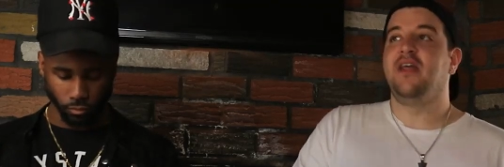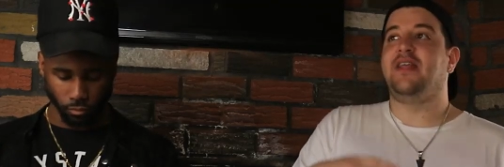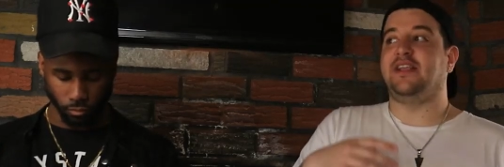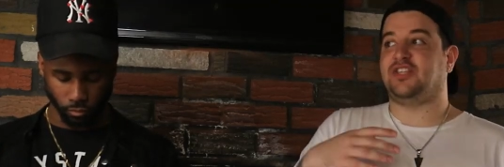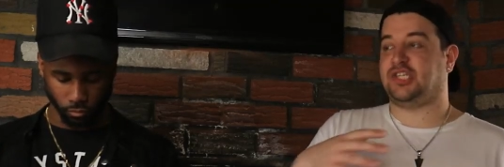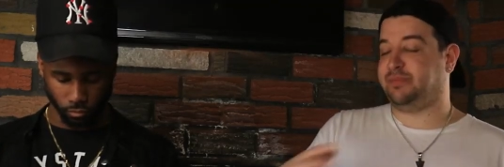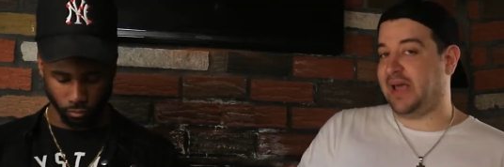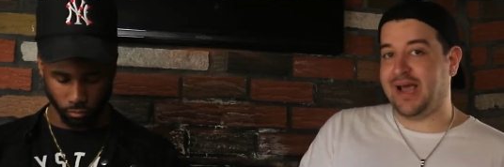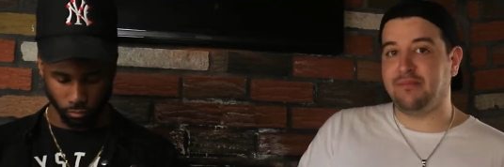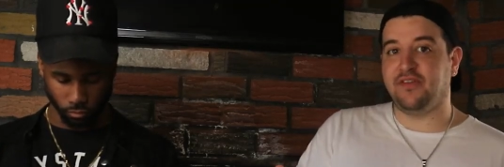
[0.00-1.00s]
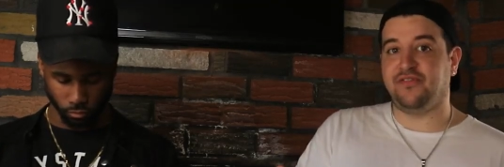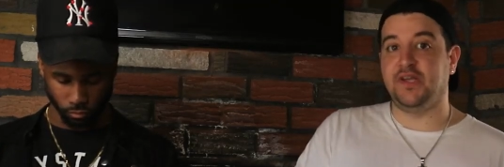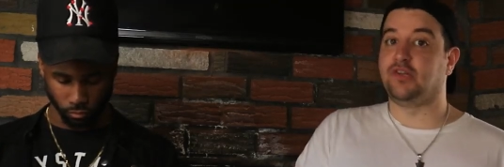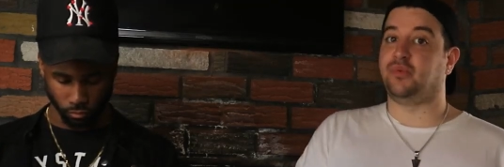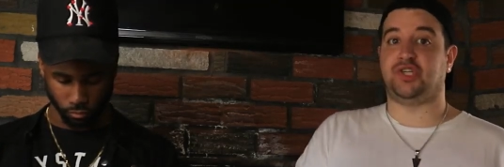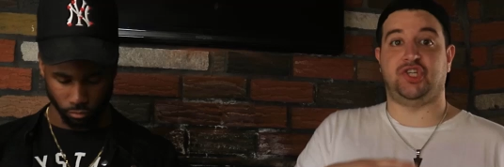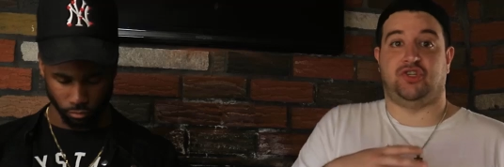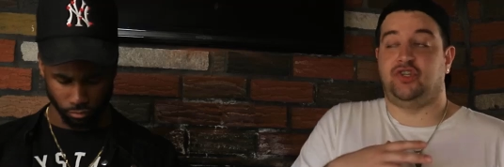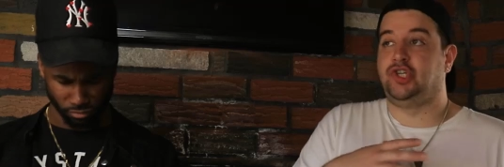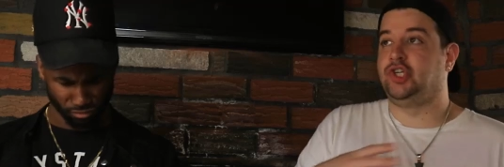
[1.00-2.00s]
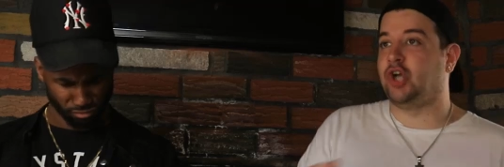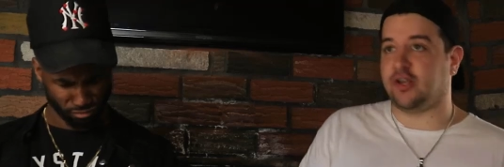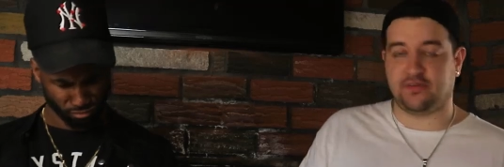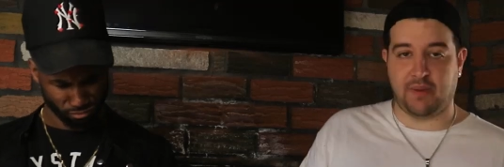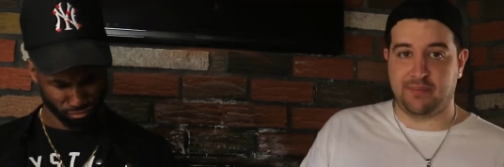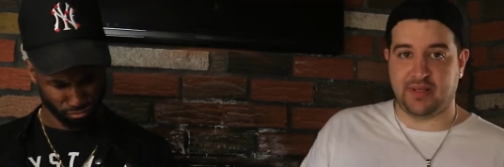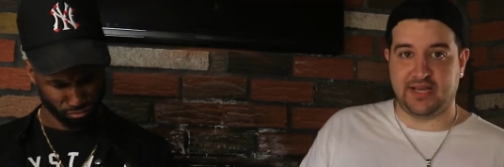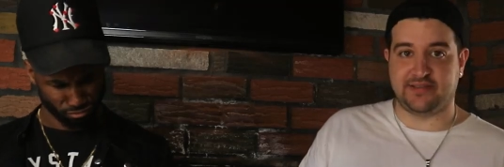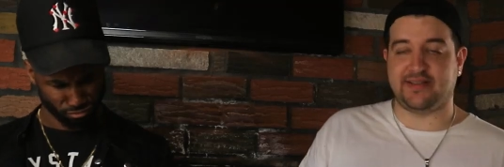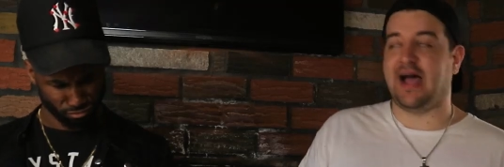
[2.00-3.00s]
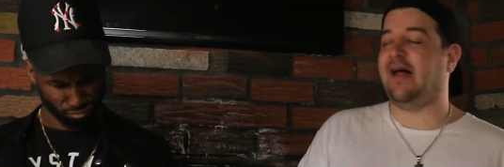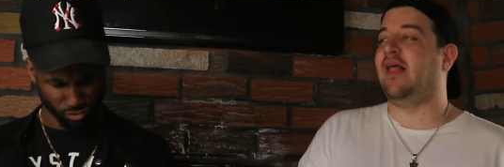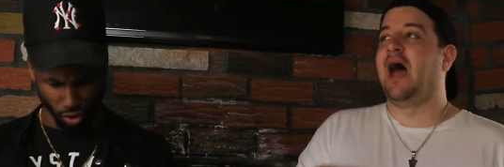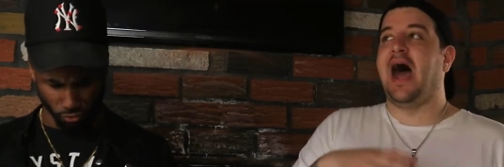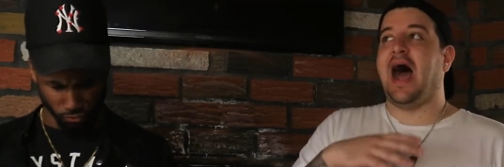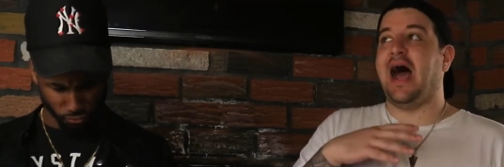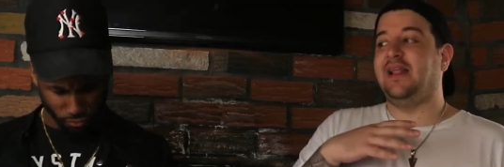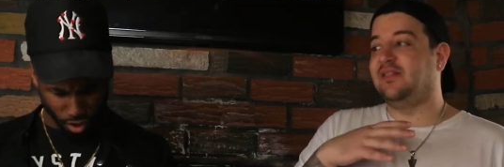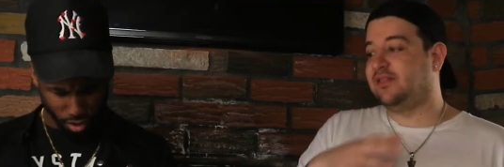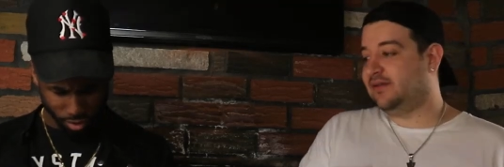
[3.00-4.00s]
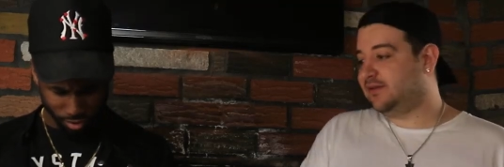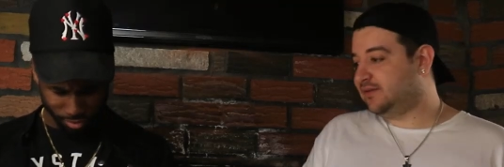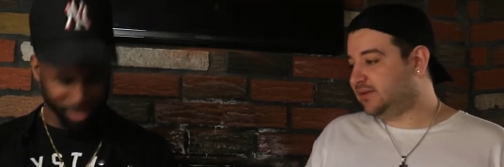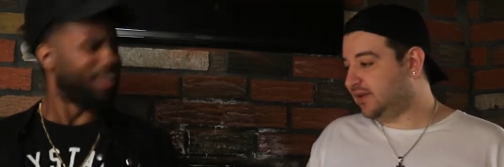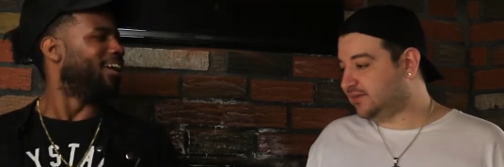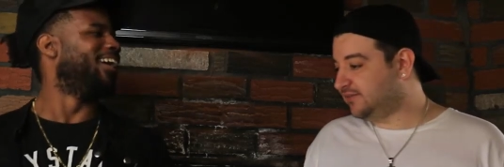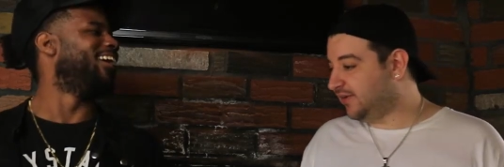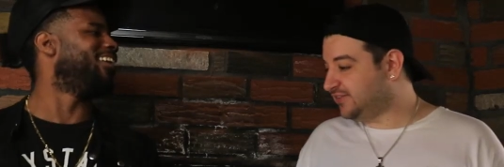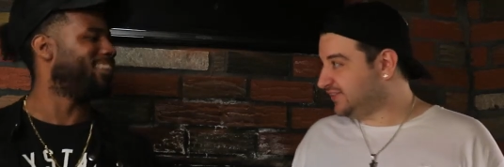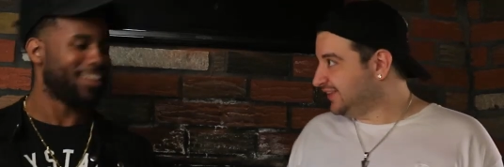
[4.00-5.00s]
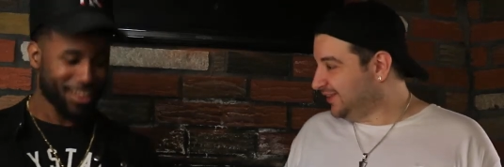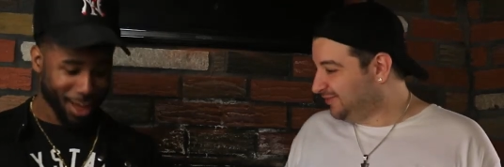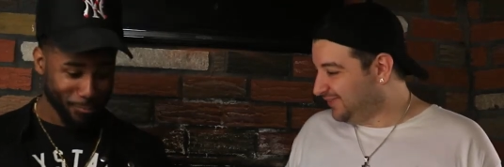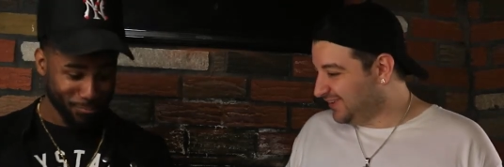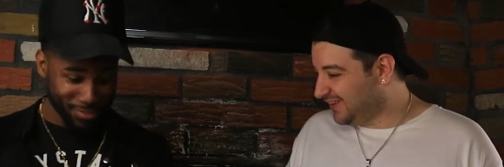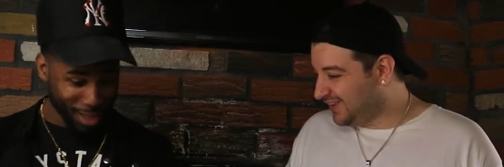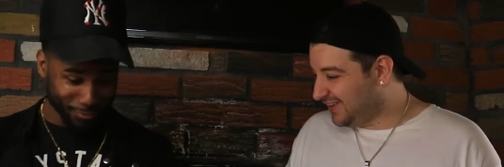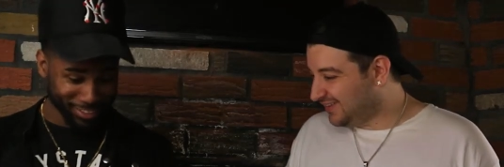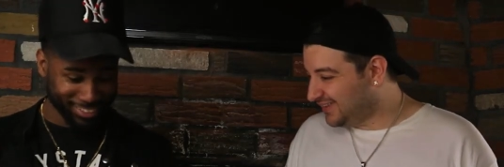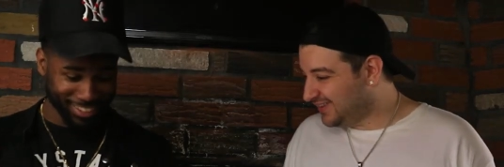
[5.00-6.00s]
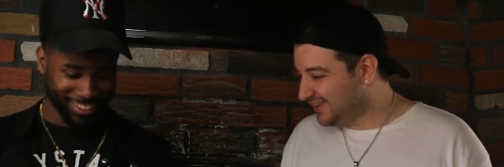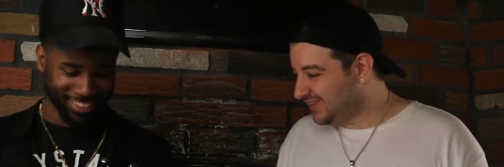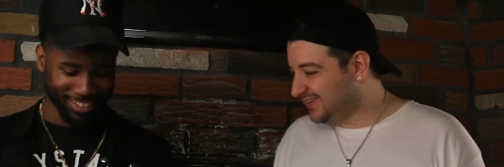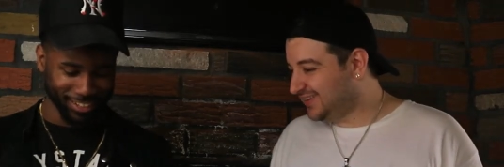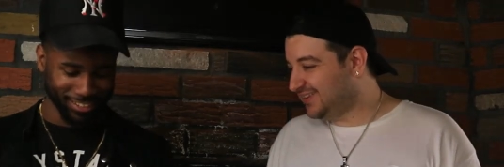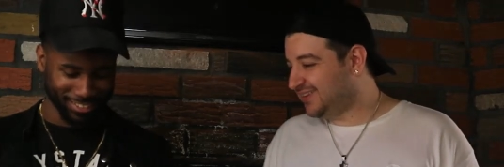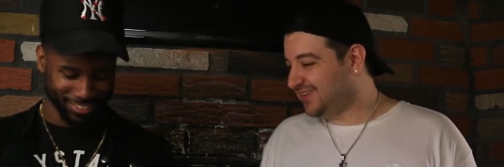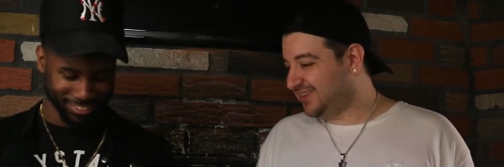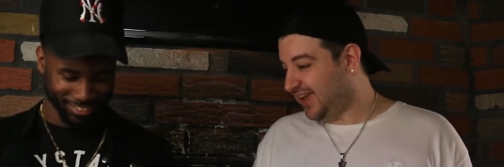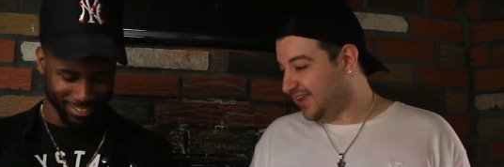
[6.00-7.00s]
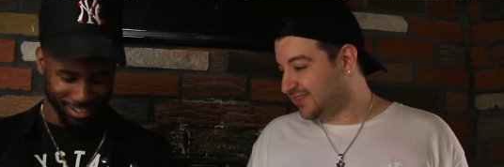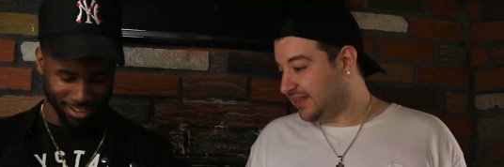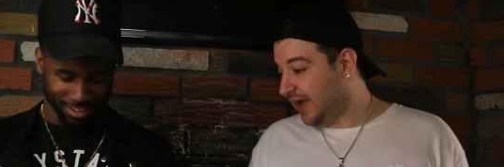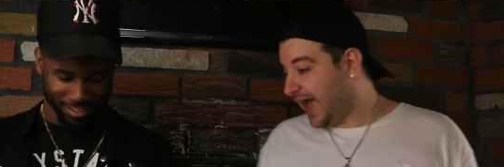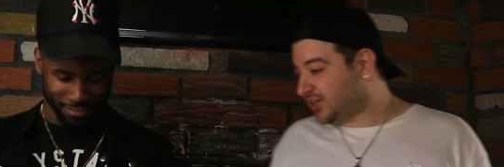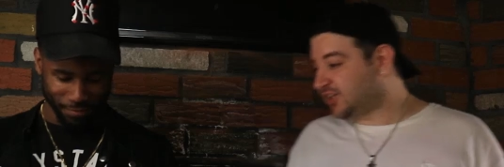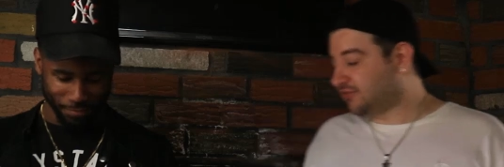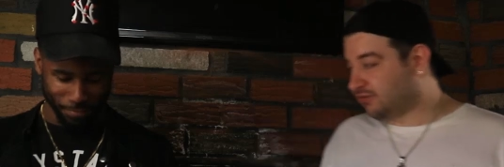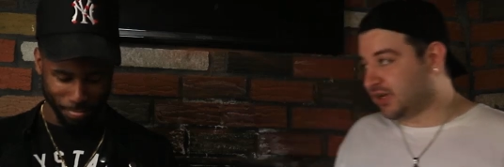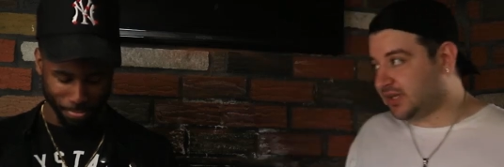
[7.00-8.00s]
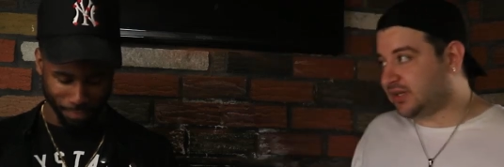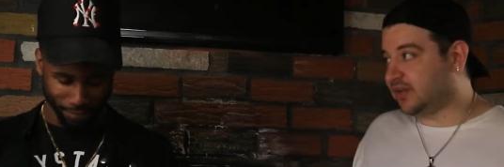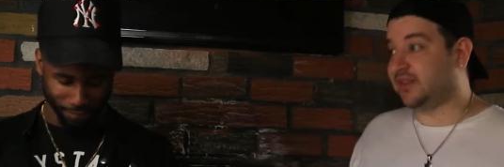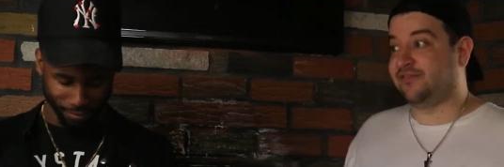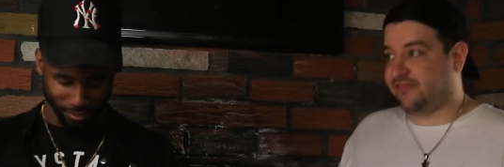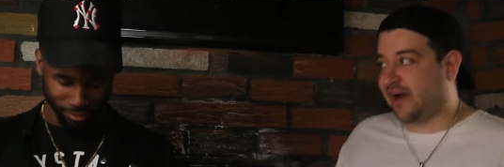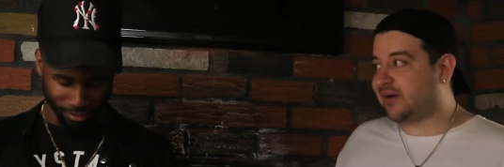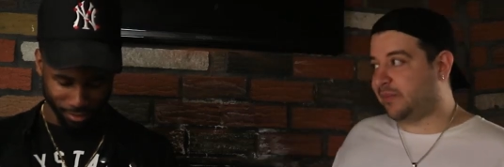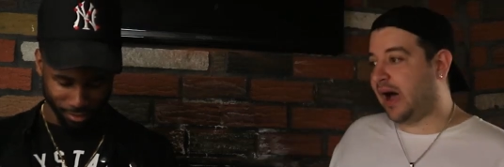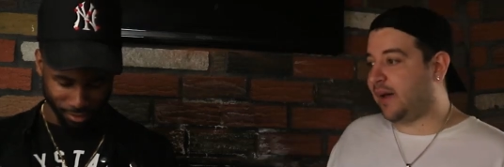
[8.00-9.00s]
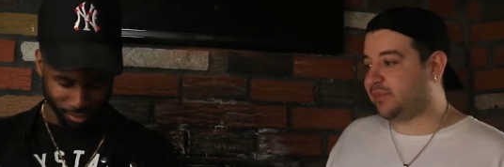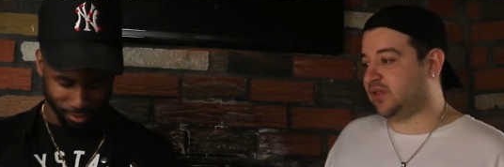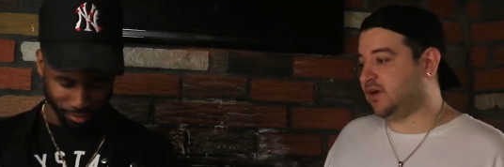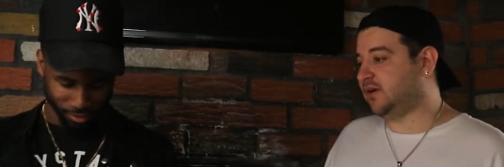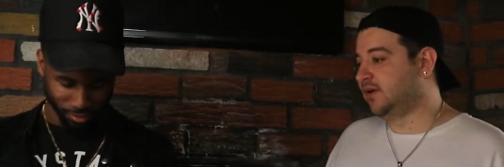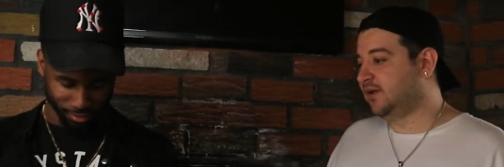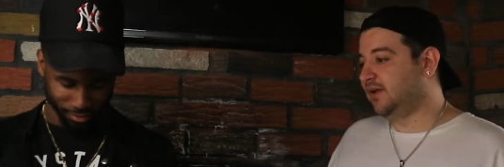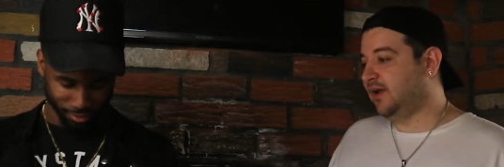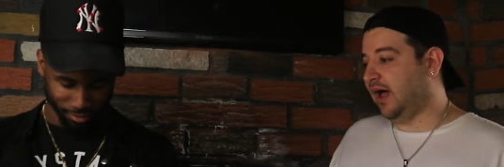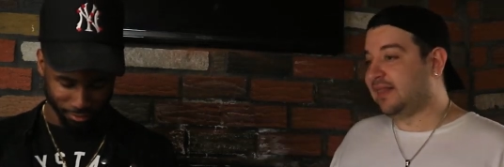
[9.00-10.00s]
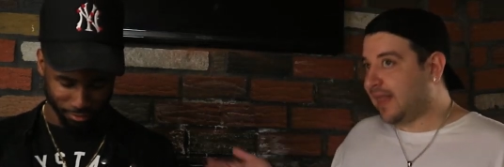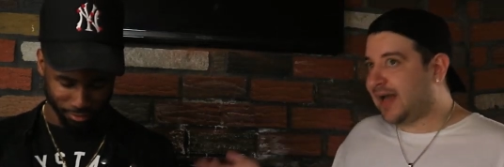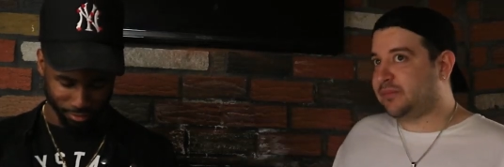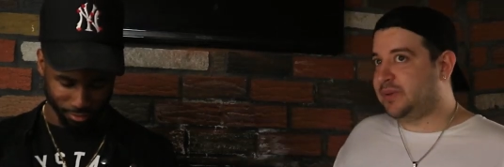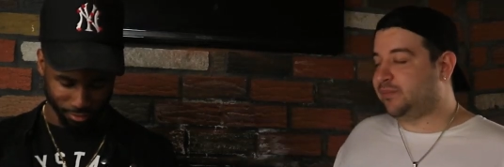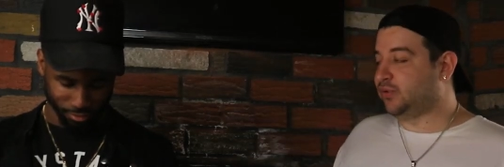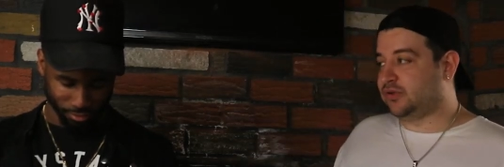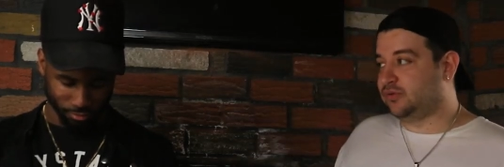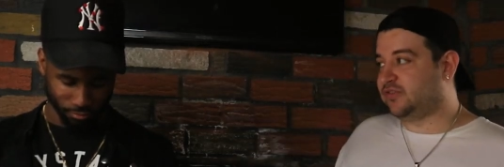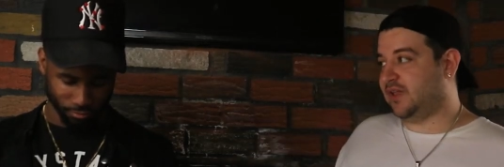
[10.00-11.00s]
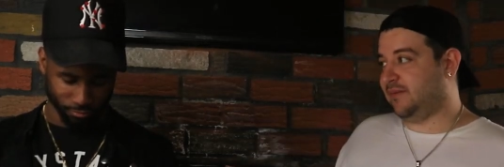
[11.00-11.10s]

Speaker 1: They spam the field, which is just my playstyle. I, you've never seen them?
Speaker 2: I've never seen these. Yeah,
Speaker 1: they're actually really good. They're very popular. A lot of people use